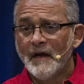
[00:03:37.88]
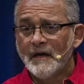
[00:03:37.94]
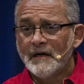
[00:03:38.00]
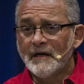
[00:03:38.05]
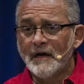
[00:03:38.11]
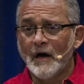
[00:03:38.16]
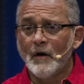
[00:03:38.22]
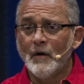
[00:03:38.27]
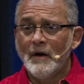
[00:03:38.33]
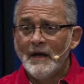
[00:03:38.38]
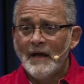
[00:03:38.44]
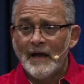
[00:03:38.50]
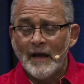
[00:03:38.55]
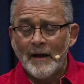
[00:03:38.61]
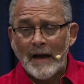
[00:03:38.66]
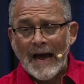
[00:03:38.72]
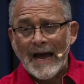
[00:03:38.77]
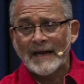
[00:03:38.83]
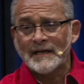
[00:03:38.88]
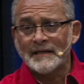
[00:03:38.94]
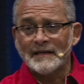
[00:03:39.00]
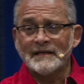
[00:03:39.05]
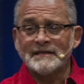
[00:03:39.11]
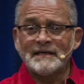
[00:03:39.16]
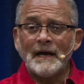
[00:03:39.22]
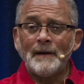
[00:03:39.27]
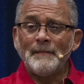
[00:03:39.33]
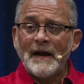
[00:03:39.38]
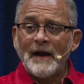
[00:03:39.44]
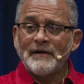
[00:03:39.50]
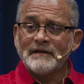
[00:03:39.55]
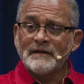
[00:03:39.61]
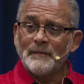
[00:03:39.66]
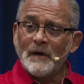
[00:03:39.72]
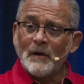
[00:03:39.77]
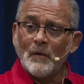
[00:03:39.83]
You know, let's say I'm
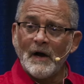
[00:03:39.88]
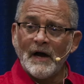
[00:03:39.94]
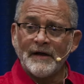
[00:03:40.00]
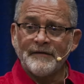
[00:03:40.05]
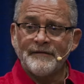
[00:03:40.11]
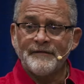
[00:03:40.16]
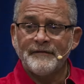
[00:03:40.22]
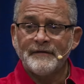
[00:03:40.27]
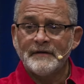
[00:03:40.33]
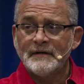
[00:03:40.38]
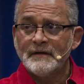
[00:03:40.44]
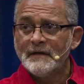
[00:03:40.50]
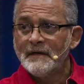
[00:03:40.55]
married to my wife,